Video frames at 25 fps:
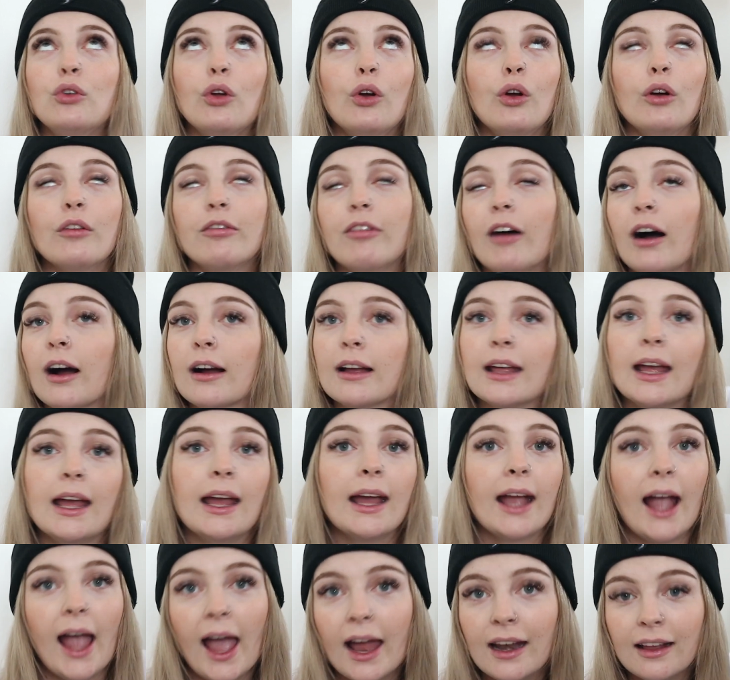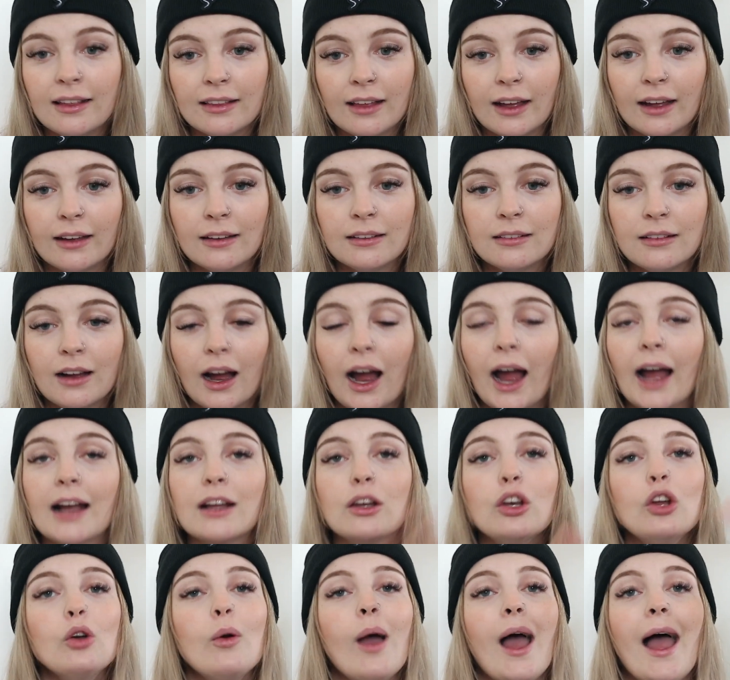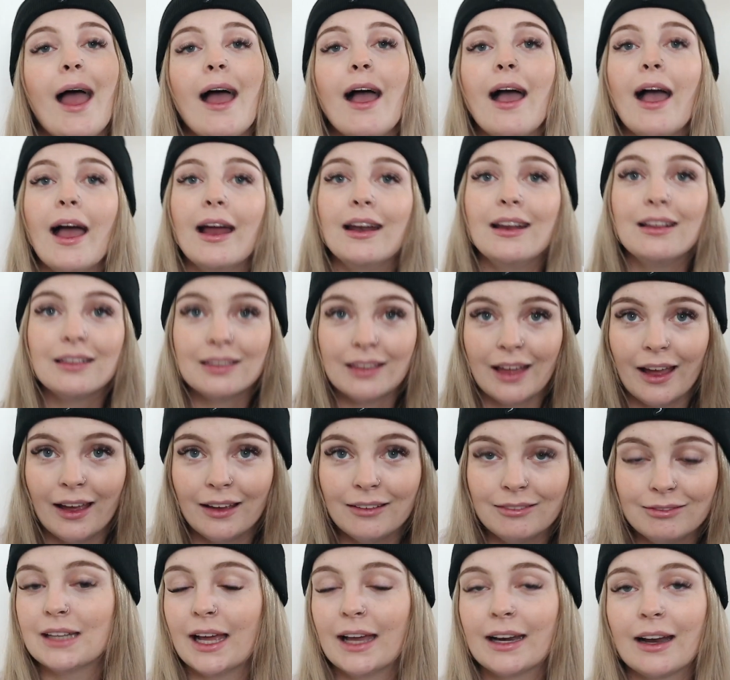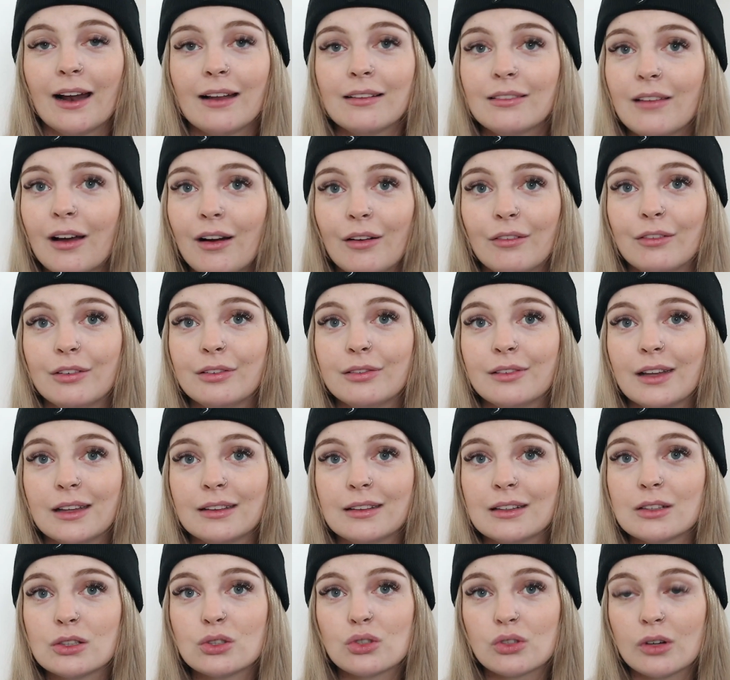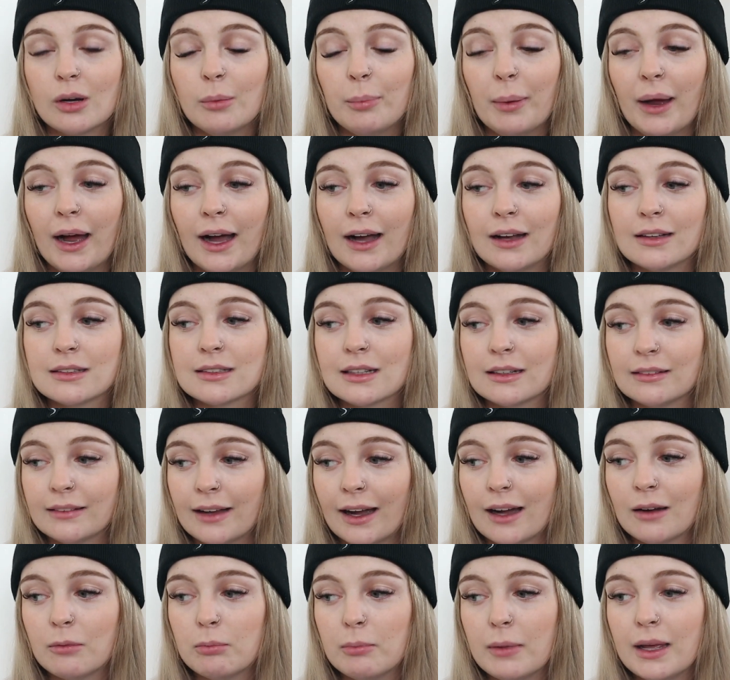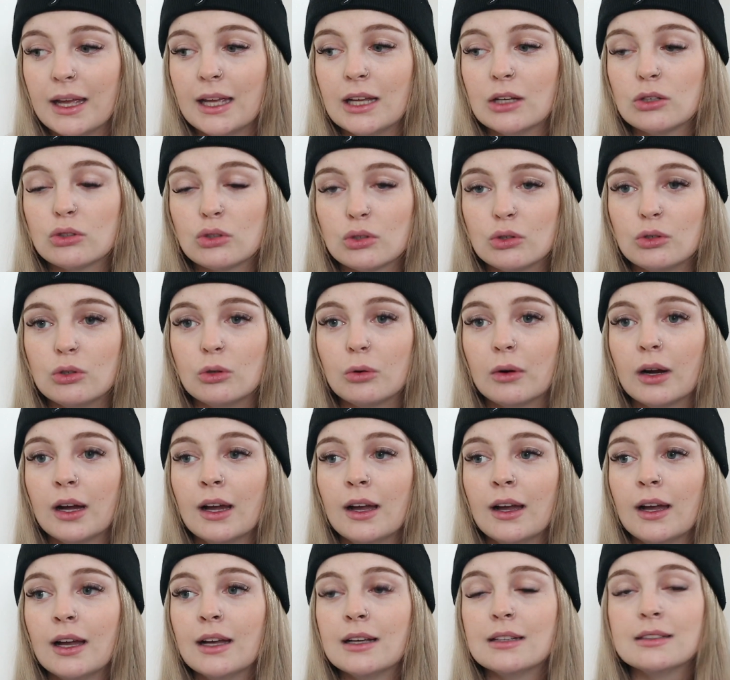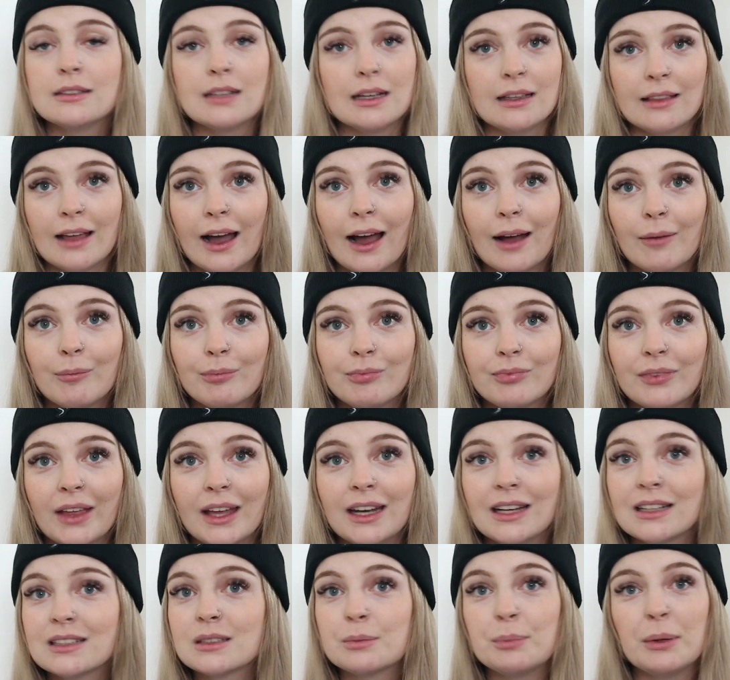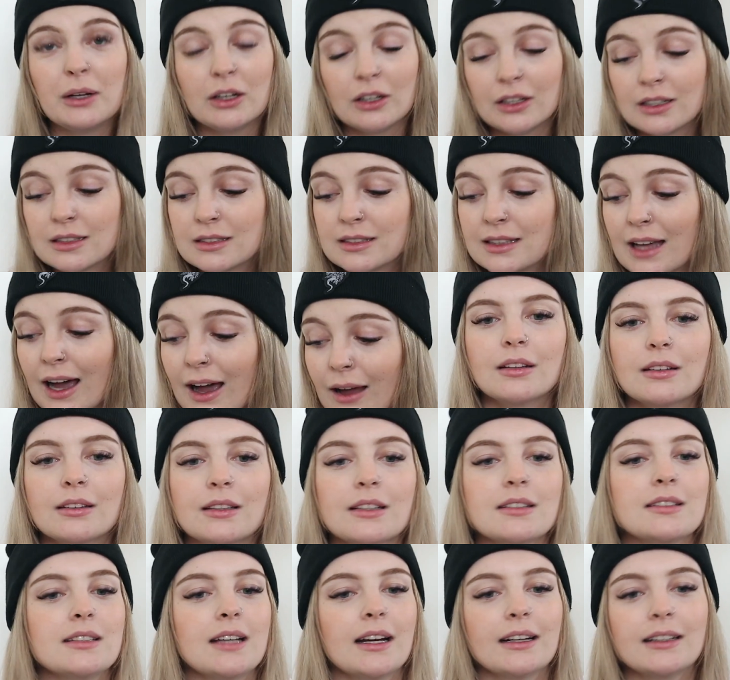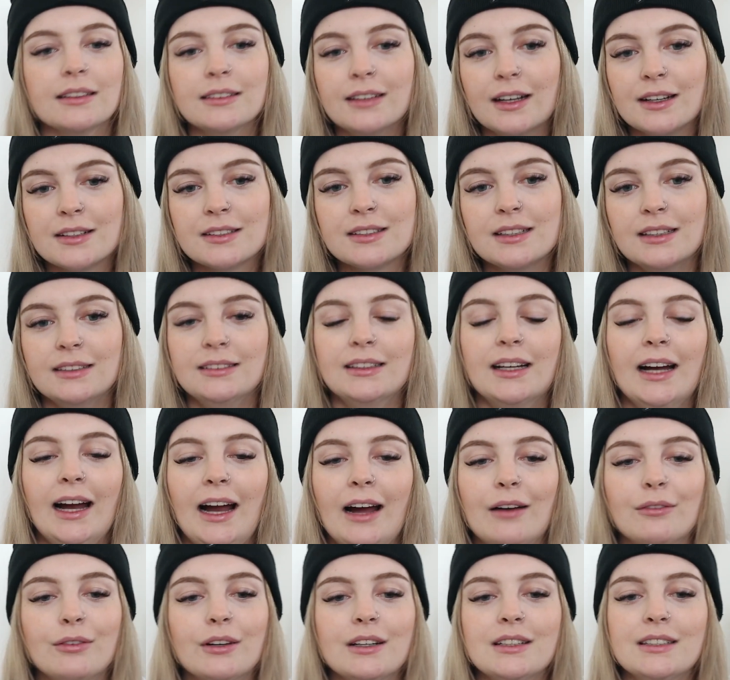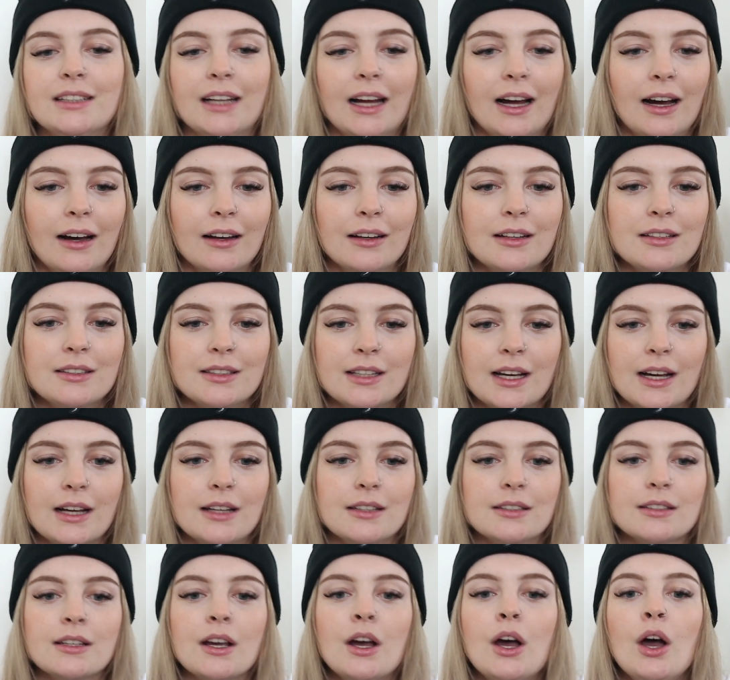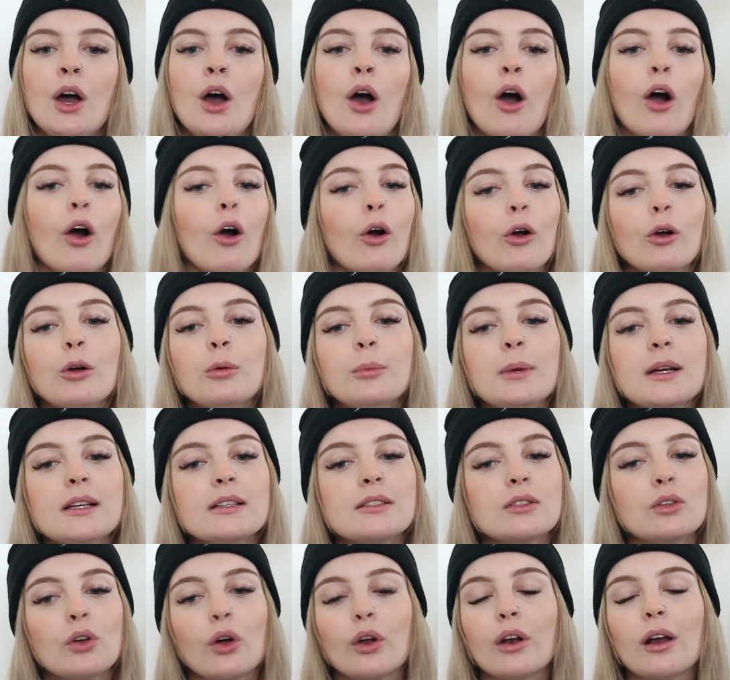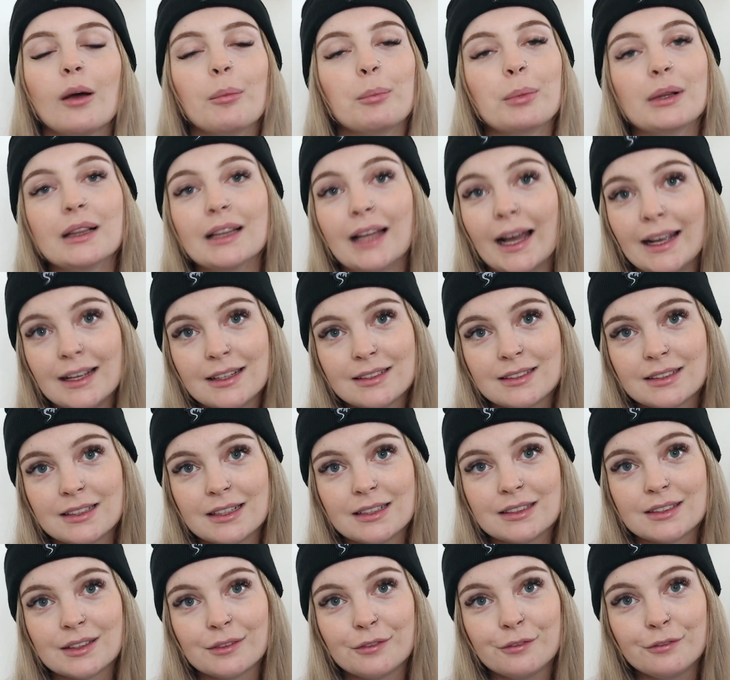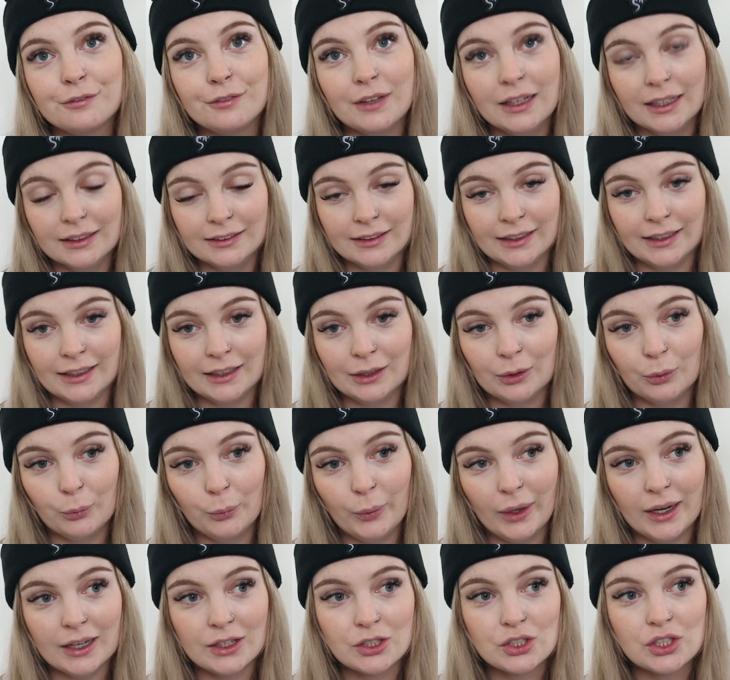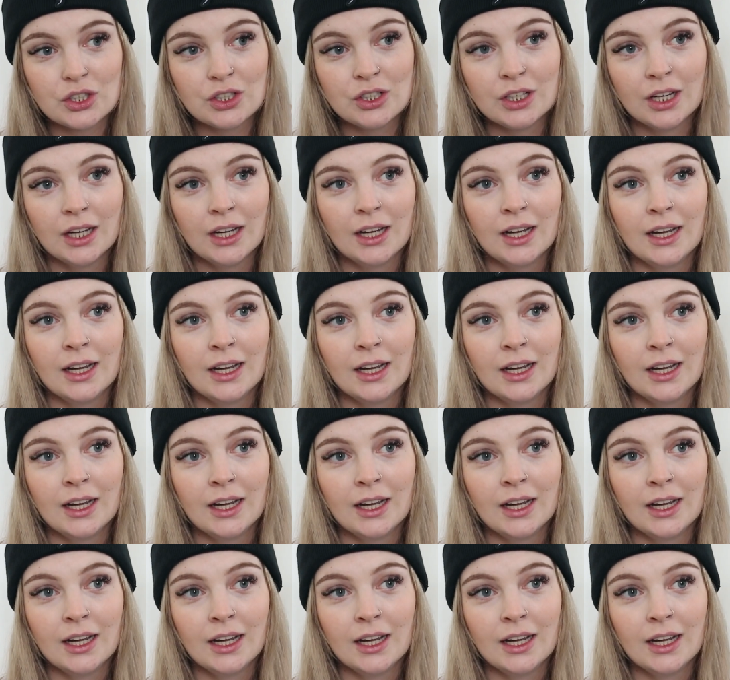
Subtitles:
do fucking anything. I can do anything. And I love that this trip has allowed me to see that and experience that. The second last thing that I have written down says, home is not a place, it's a feeling, which,